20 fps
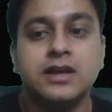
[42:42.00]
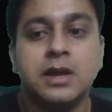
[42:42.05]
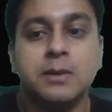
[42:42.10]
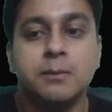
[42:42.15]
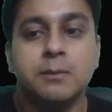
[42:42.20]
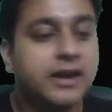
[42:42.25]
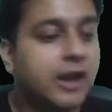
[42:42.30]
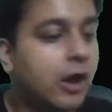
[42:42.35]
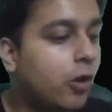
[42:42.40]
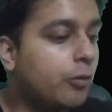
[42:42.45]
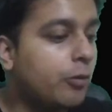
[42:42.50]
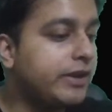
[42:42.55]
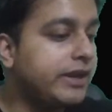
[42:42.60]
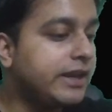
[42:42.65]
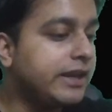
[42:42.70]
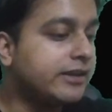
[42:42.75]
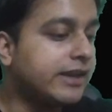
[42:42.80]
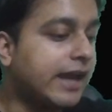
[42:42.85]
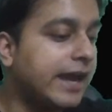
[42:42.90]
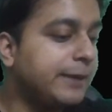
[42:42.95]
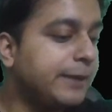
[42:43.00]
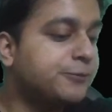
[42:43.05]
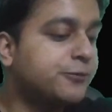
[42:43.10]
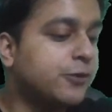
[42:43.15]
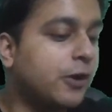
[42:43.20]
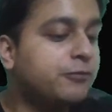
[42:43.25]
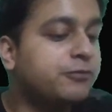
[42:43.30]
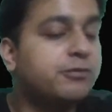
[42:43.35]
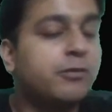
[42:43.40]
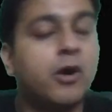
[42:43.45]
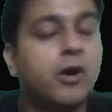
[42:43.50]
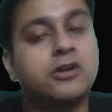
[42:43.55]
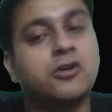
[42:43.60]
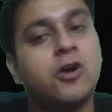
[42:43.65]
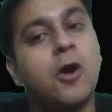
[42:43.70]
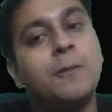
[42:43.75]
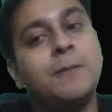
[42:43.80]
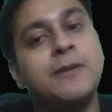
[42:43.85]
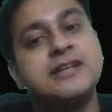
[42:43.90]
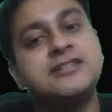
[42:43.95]
But how many types of
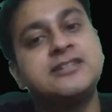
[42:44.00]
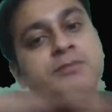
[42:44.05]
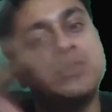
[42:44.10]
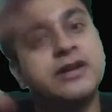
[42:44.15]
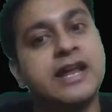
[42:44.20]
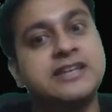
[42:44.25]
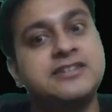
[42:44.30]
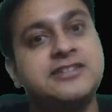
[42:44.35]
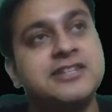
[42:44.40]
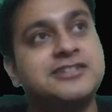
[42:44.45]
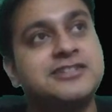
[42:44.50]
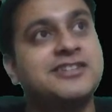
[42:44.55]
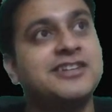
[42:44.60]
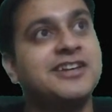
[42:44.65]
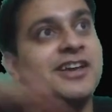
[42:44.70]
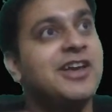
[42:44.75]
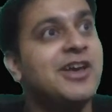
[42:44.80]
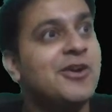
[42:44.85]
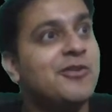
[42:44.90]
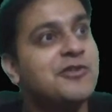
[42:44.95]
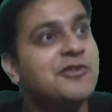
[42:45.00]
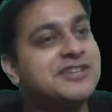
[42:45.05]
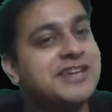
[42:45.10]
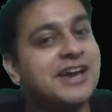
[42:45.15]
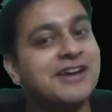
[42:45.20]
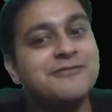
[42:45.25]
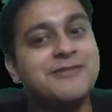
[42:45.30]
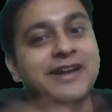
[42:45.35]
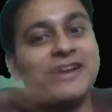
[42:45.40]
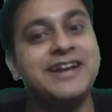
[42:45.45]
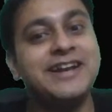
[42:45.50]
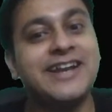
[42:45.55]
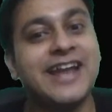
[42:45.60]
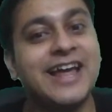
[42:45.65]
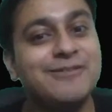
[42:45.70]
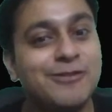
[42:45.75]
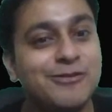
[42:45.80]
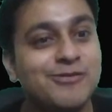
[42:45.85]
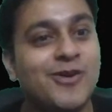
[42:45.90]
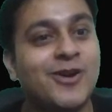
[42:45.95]
complex number exist which have many type
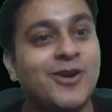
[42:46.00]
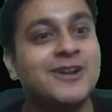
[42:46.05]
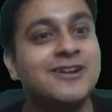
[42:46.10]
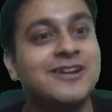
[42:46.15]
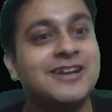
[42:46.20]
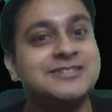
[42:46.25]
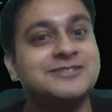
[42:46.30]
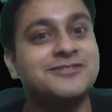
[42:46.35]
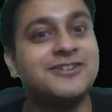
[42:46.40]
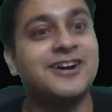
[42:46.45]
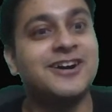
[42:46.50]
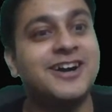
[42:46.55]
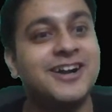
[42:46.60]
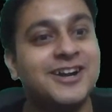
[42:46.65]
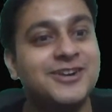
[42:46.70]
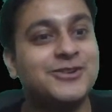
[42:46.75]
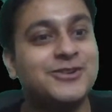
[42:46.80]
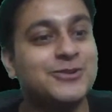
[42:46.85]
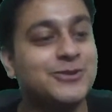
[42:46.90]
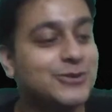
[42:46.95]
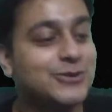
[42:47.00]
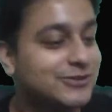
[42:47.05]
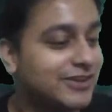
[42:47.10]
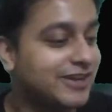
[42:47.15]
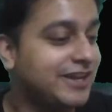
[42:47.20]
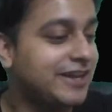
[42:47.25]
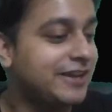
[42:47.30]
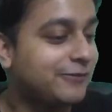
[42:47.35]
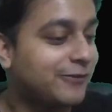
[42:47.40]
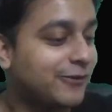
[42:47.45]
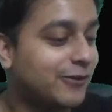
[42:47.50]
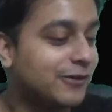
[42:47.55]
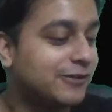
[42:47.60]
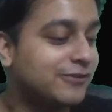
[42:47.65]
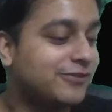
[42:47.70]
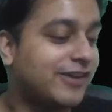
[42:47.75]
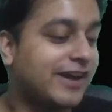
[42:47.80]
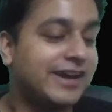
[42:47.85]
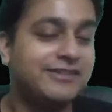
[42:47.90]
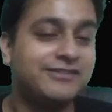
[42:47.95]
of modulus? 1, 2, 3, 4,
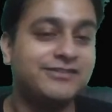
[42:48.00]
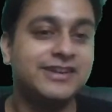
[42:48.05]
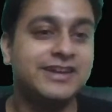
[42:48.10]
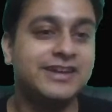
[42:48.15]
5.